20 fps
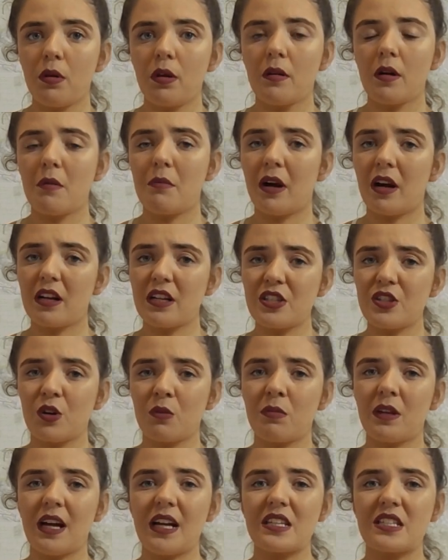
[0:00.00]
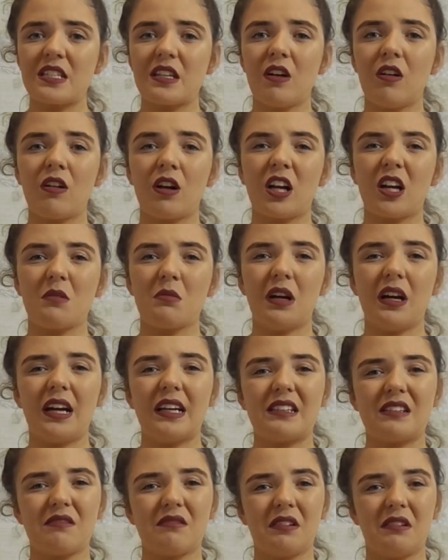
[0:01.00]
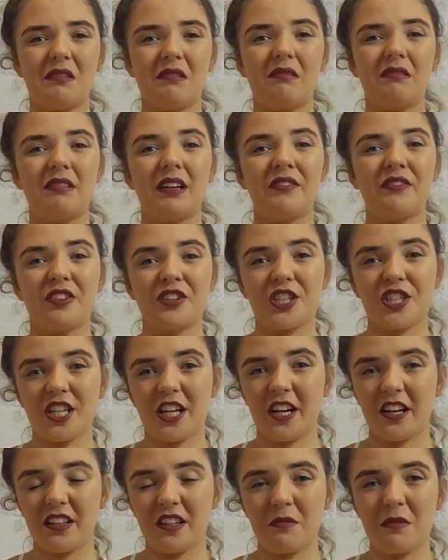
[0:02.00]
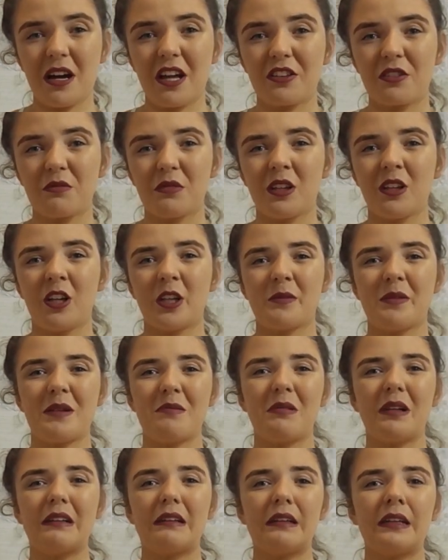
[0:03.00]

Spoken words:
A bar of soap lasts longer, but I don't know, if you're sharing the bathroom with a lot of people,